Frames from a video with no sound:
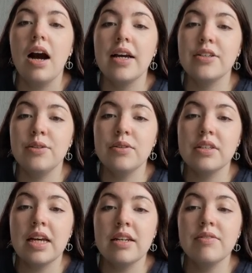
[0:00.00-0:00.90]
I
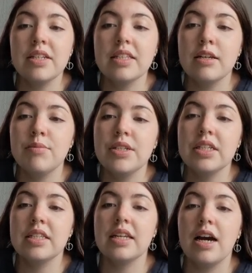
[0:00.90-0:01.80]
used 10 of these
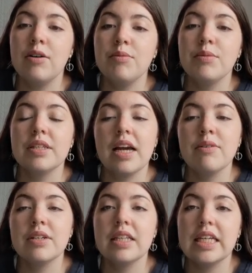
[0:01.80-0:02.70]
images to help me with
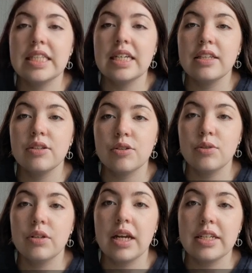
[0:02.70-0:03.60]
calculating the
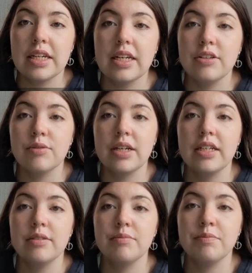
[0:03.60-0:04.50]
shoreline change rate.